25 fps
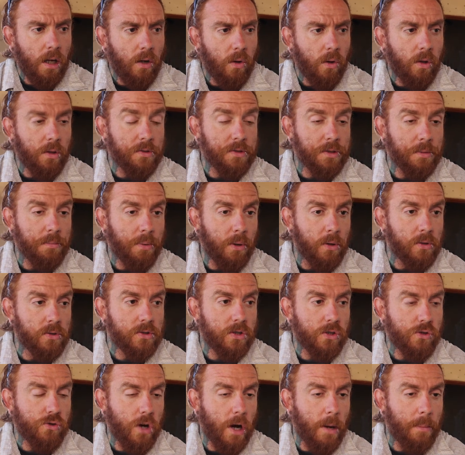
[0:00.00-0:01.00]
well, it was
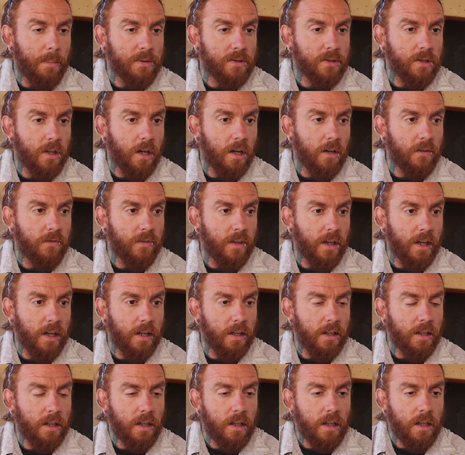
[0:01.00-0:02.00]
supposed to drop us off
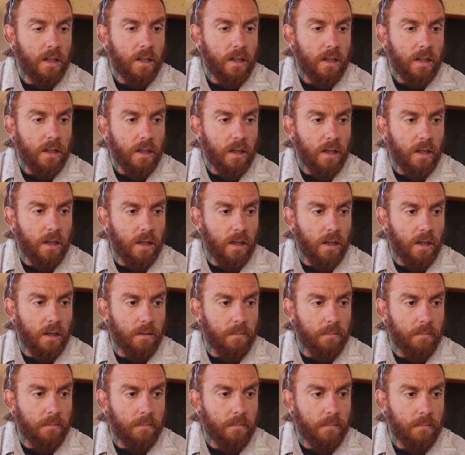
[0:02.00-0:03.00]
at
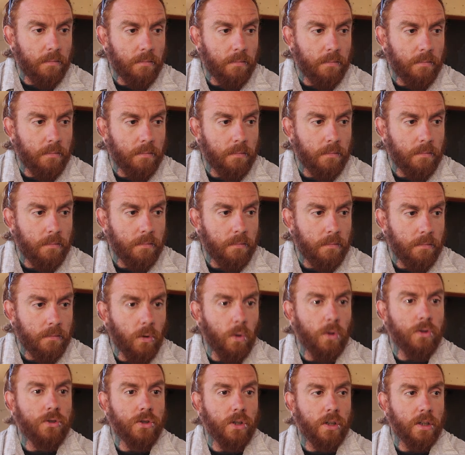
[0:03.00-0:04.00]

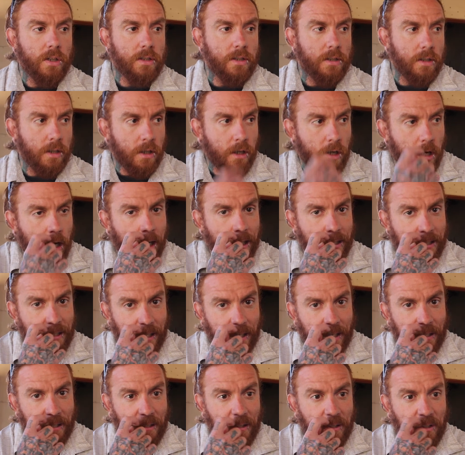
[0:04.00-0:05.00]
no, it took us to
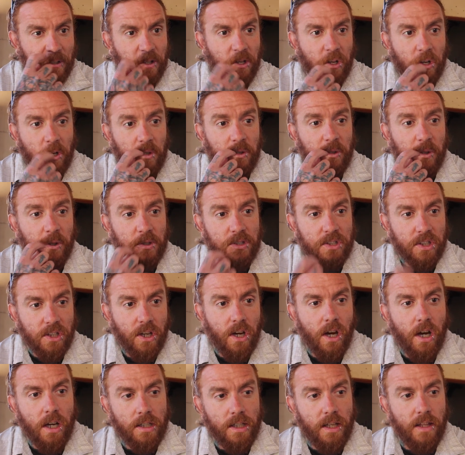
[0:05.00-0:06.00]
Kanye.
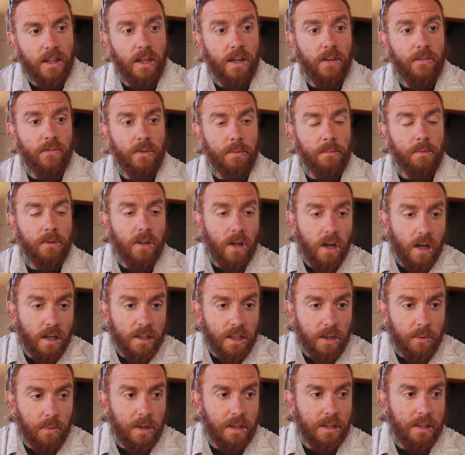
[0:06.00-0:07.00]
Then from
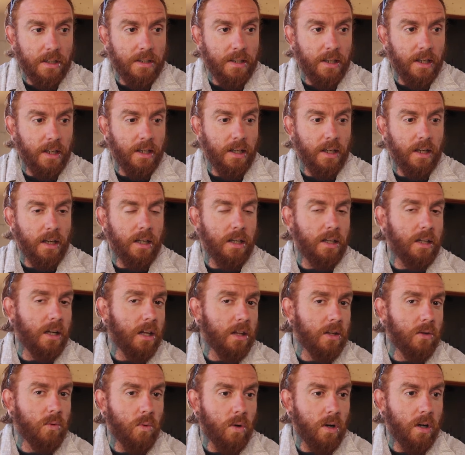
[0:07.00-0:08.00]
Kanye we had to take
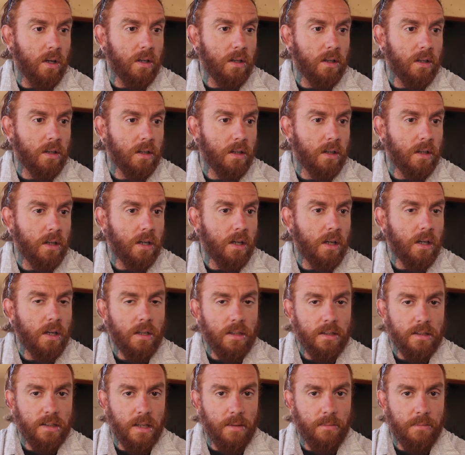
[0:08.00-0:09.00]
another one.
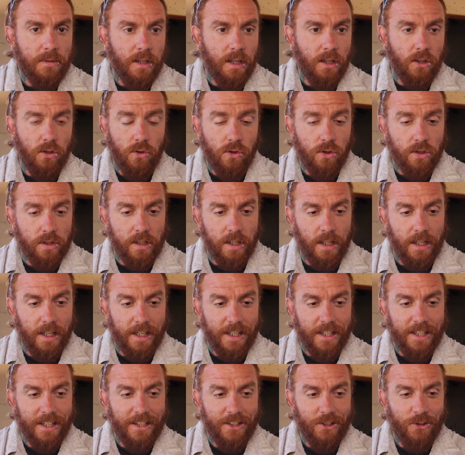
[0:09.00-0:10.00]
Same thing. You just
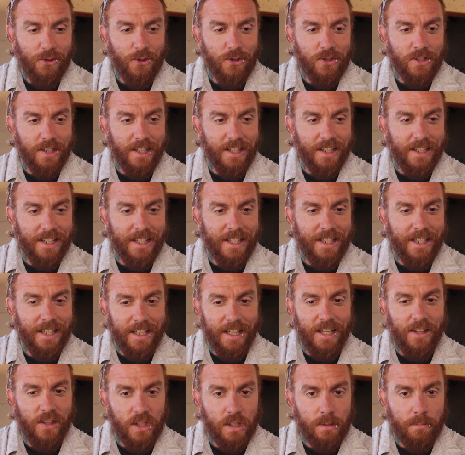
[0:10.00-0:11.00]
like
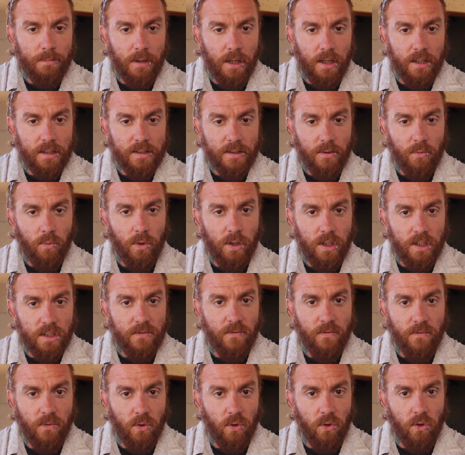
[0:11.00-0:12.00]
get in this bus, and when it's
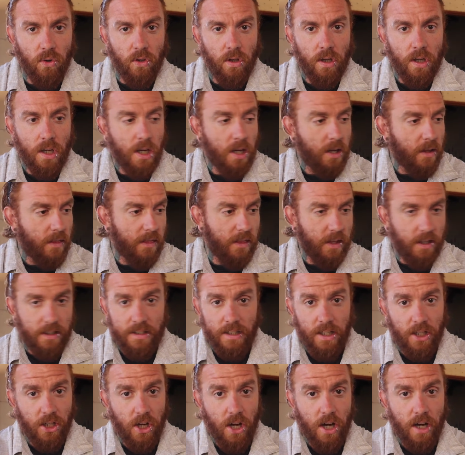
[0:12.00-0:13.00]
full, they
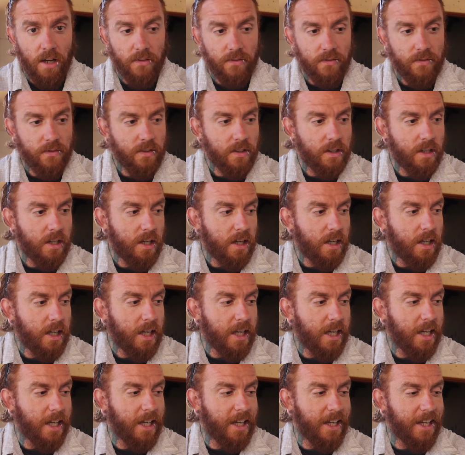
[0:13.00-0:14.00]
take off.
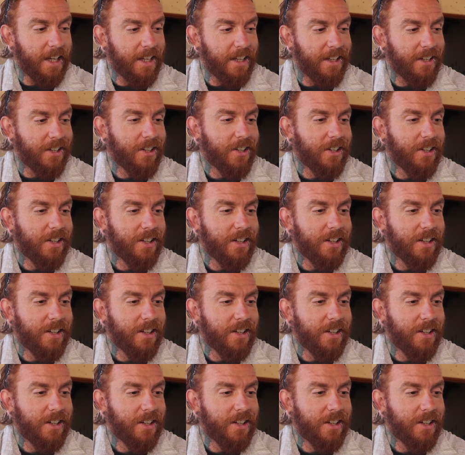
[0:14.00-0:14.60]
And